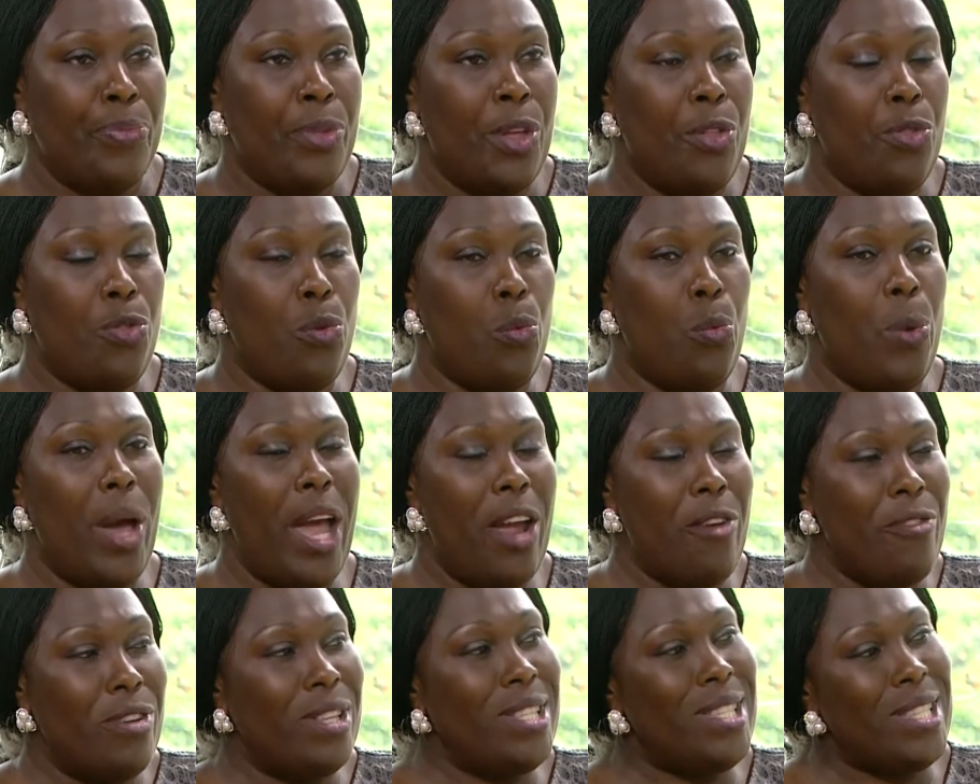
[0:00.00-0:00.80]
the
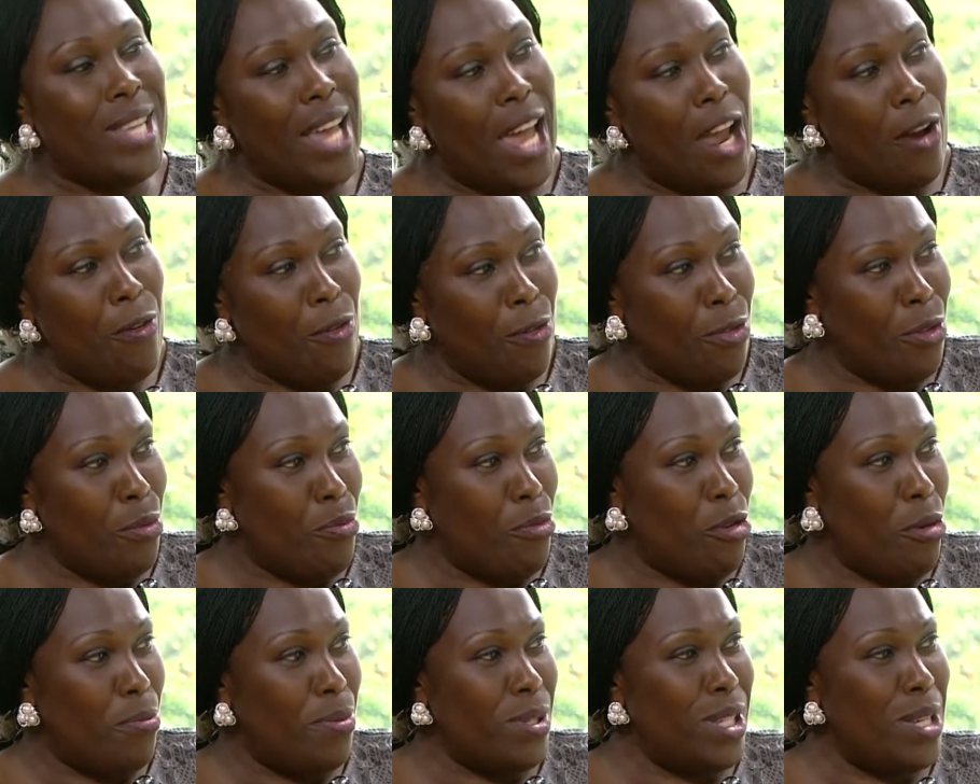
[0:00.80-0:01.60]
wear and tear on the
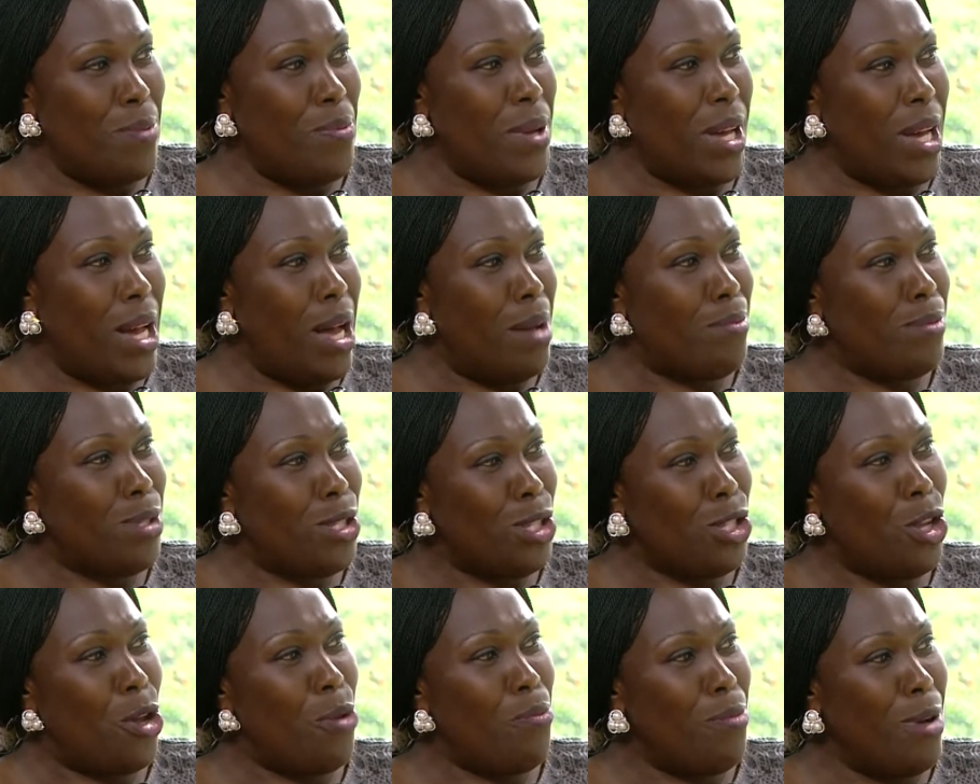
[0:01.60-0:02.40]
property becomes
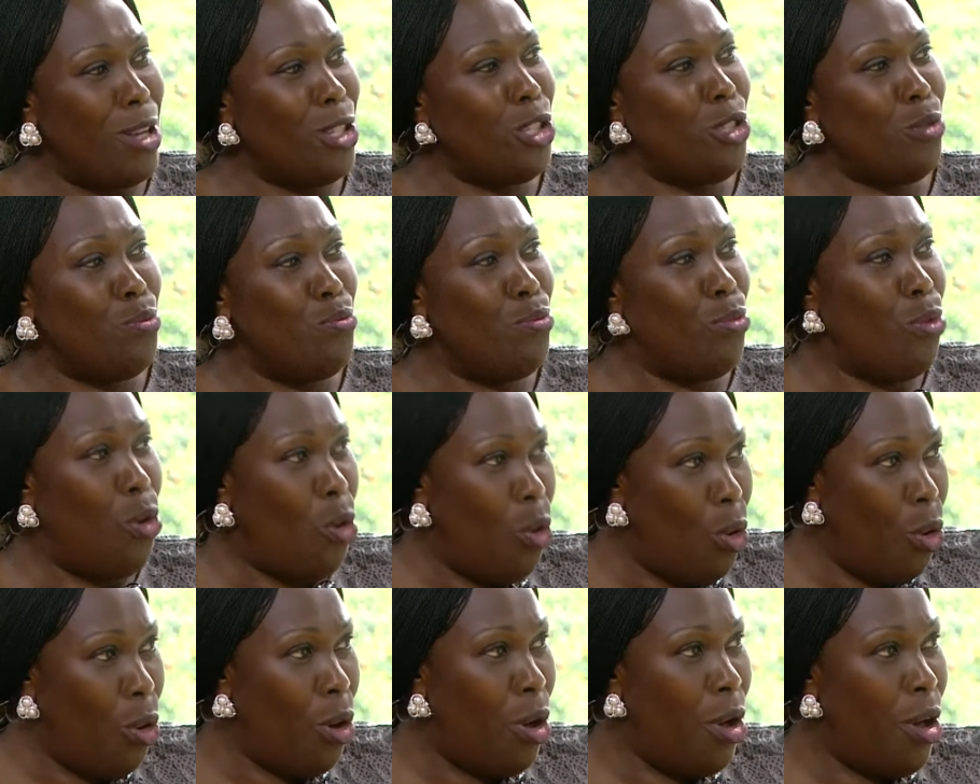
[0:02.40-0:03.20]
so much
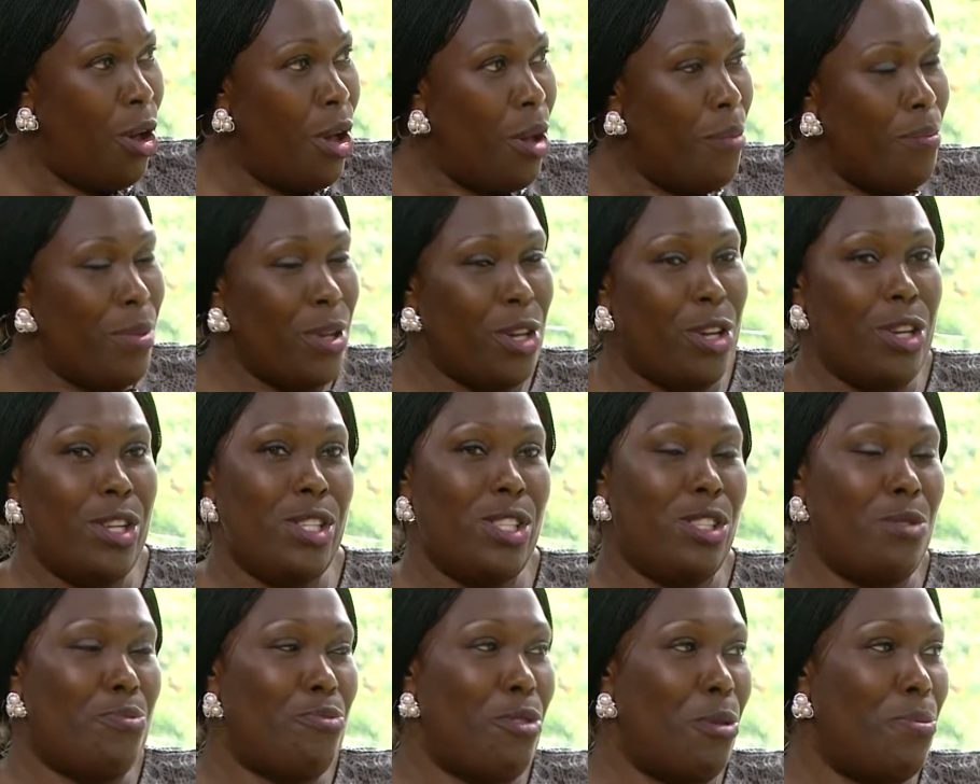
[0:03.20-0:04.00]
more because
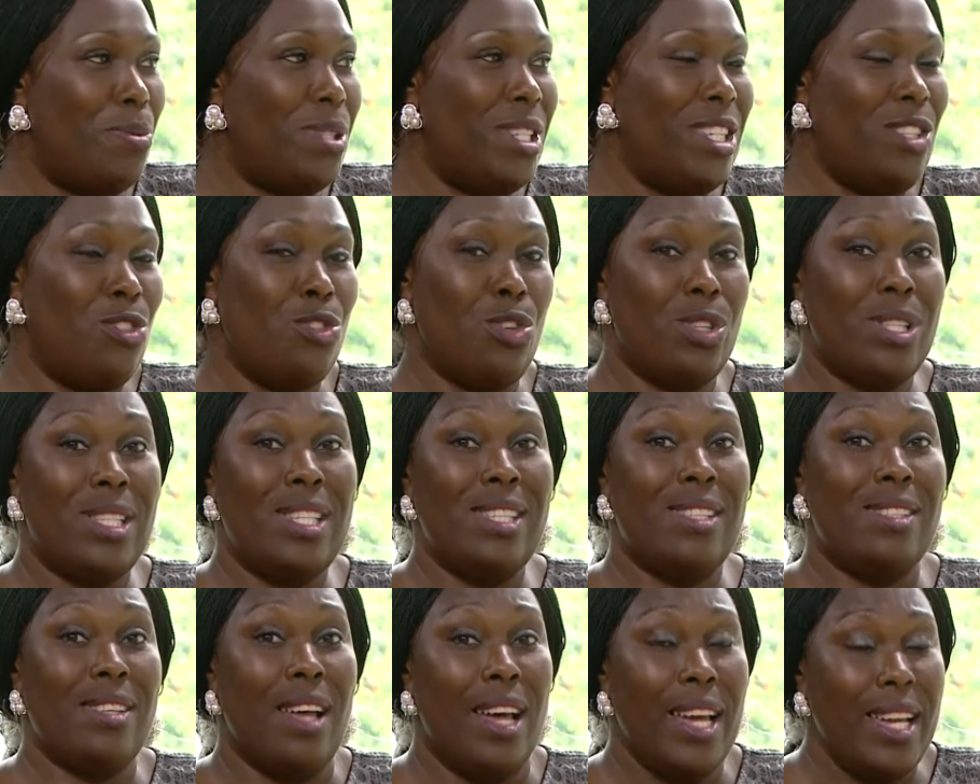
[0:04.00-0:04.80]
the property is not
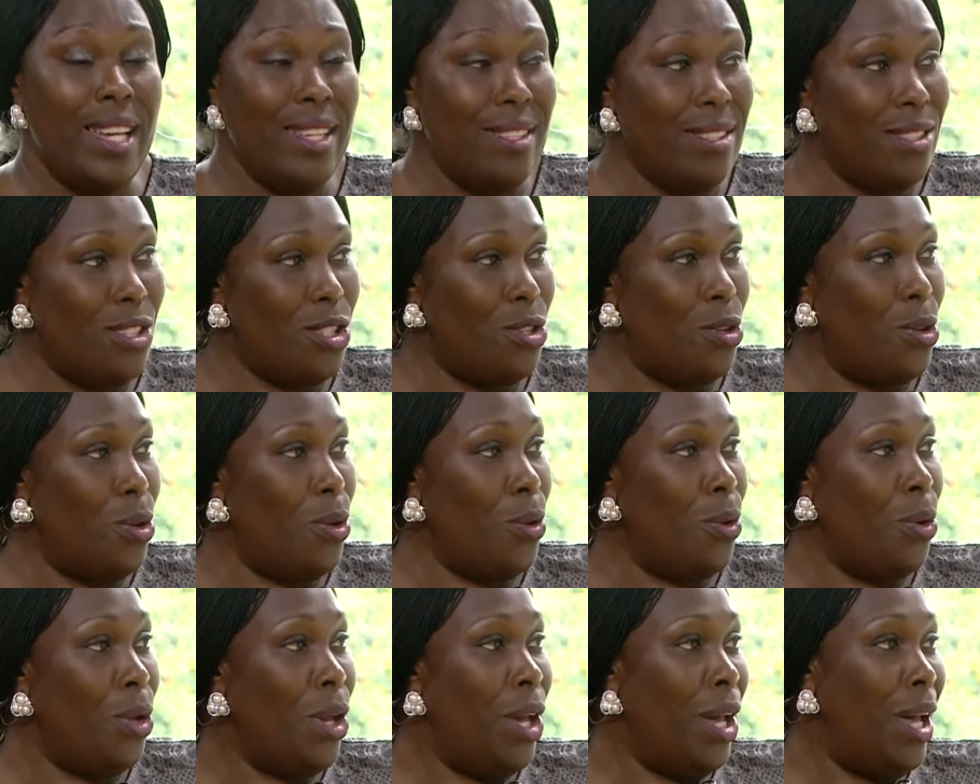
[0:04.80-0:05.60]
designed to
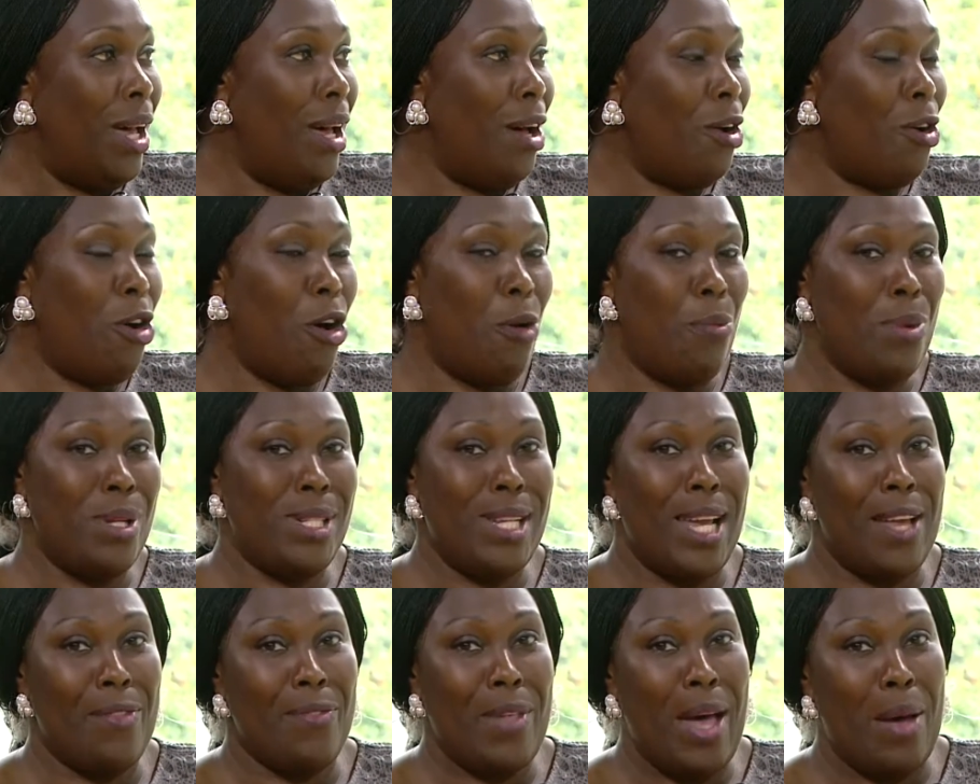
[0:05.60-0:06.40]

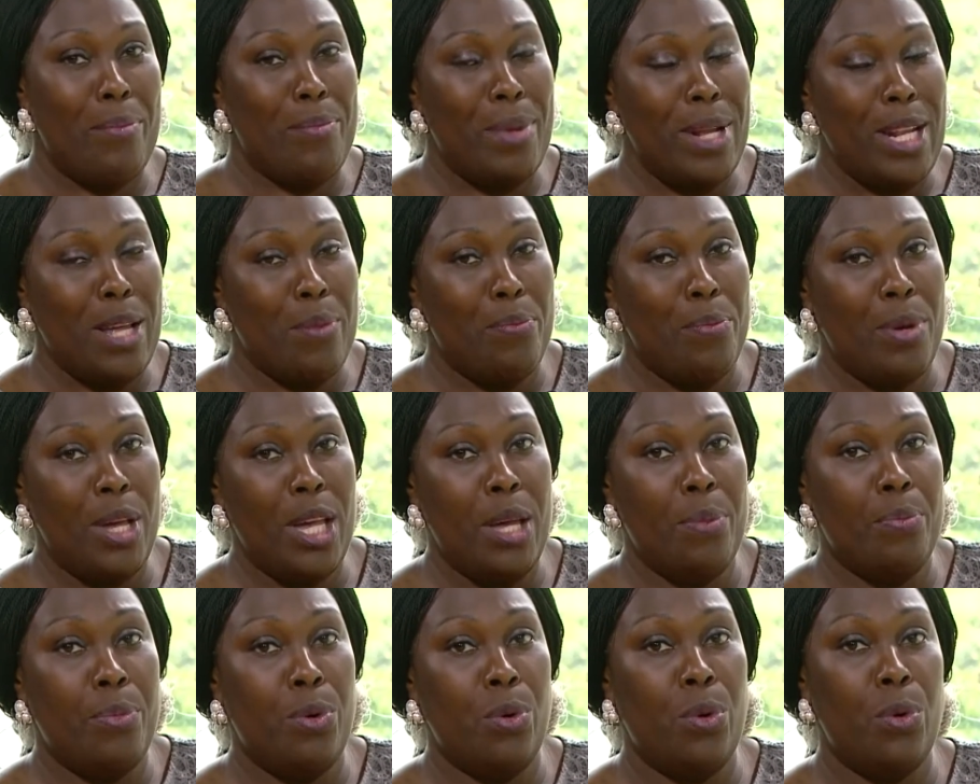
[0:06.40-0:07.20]
accommodate that many
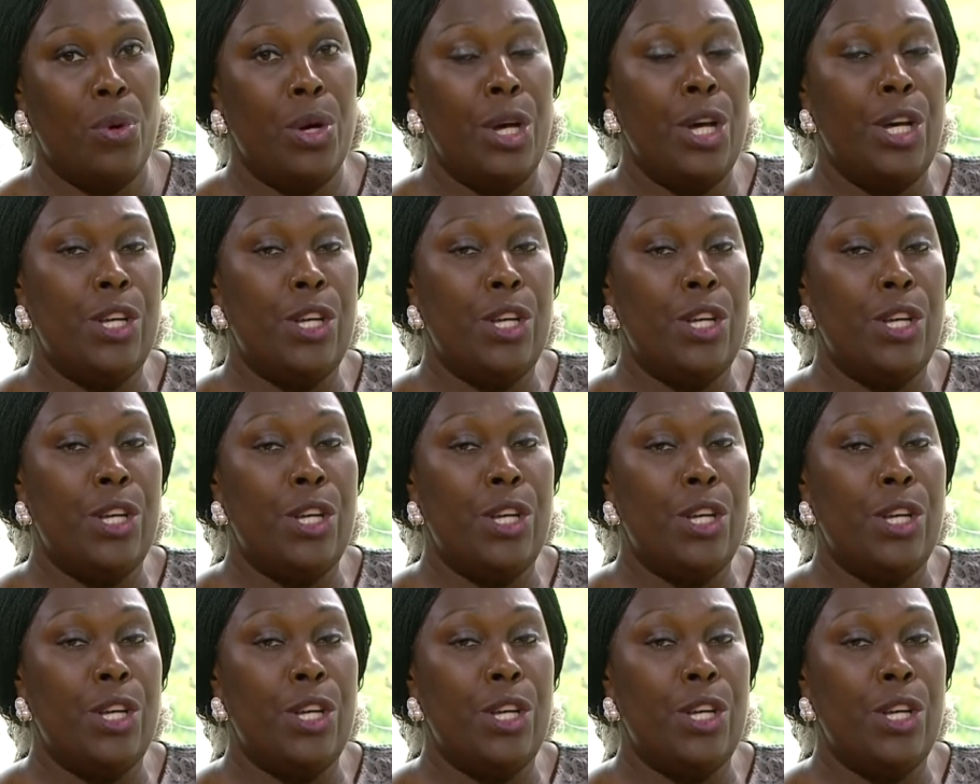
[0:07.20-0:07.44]
people.